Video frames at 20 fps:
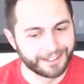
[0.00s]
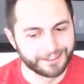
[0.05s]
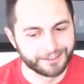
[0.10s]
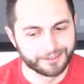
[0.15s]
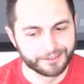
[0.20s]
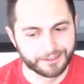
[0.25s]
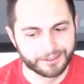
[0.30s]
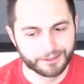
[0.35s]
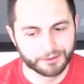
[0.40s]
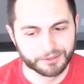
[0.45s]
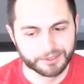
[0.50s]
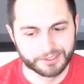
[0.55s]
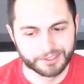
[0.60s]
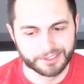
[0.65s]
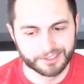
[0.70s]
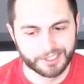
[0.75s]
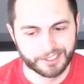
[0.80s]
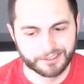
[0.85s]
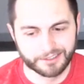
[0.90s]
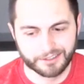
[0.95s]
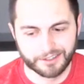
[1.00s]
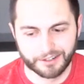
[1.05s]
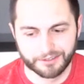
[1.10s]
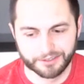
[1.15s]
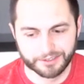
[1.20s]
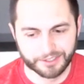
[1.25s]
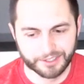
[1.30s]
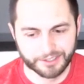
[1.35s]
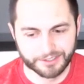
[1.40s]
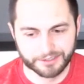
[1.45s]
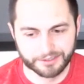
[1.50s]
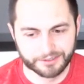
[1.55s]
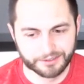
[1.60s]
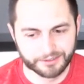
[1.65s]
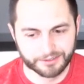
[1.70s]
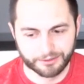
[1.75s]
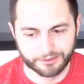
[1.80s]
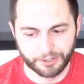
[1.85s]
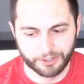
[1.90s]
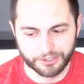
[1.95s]
I know that always just takes the conversation to a
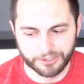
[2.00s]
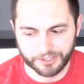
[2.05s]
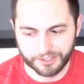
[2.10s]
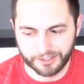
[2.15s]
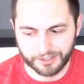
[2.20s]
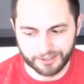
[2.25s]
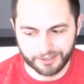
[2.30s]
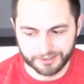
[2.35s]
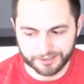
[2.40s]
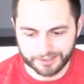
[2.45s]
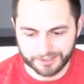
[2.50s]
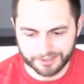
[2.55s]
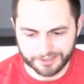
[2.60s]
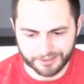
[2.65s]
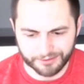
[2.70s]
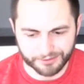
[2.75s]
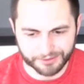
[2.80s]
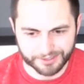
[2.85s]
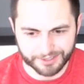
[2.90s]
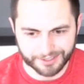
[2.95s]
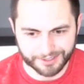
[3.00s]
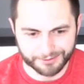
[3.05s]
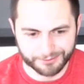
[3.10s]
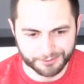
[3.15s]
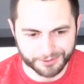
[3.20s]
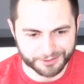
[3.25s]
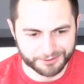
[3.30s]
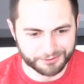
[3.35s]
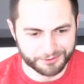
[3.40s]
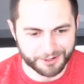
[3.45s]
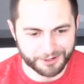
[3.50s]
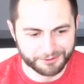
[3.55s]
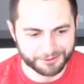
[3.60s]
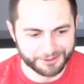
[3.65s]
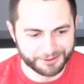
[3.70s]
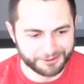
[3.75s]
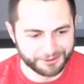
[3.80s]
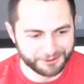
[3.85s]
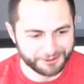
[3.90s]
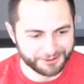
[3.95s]
screeching halt. Everyone's like, what's wrong
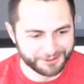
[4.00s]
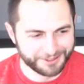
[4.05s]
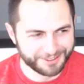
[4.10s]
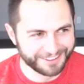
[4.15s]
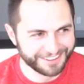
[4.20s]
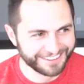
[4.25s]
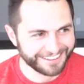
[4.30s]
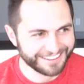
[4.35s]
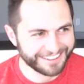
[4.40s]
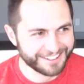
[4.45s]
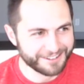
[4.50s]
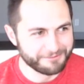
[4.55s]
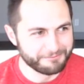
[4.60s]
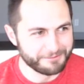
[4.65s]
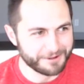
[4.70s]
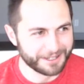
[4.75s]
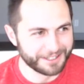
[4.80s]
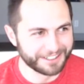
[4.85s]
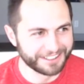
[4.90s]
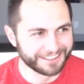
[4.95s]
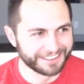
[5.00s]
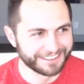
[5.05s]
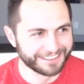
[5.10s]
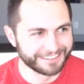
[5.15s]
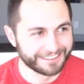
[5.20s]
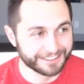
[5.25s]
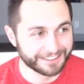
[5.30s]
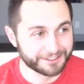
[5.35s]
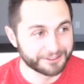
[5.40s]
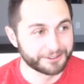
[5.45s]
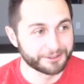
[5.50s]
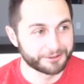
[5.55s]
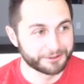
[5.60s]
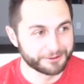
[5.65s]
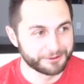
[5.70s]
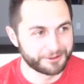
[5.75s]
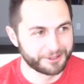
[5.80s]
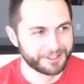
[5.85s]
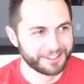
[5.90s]
with you? But that's the truth.